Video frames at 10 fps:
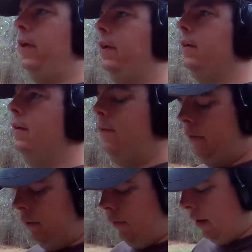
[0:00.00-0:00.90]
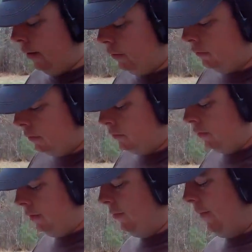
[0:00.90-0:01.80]
like a defensive carry
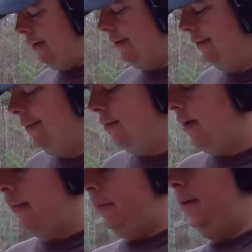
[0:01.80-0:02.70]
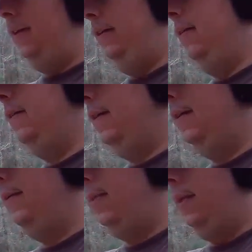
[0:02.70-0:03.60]
situation type thing,
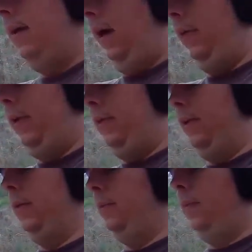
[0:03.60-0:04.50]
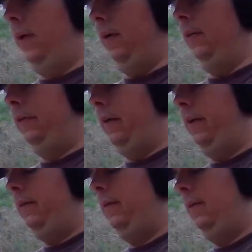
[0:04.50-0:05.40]
I think they're pretty good sights.